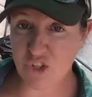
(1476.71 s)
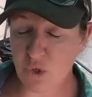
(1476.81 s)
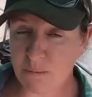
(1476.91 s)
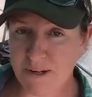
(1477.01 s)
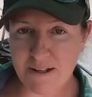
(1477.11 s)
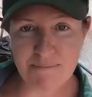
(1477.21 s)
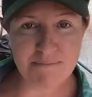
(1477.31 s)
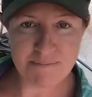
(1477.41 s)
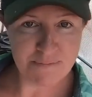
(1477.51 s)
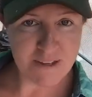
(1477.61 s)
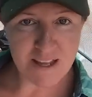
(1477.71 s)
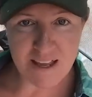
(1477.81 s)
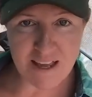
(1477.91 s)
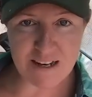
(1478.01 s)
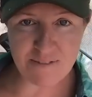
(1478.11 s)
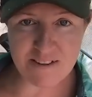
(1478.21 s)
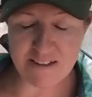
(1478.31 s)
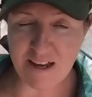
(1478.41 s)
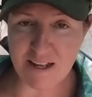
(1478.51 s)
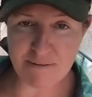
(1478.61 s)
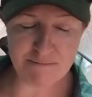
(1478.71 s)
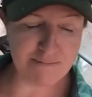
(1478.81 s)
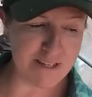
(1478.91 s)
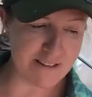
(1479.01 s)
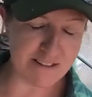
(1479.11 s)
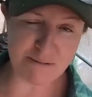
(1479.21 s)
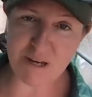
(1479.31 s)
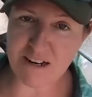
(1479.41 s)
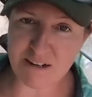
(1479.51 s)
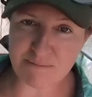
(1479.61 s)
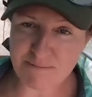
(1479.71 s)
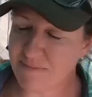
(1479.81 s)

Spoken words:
doable. And if it's not, it doesn't matter.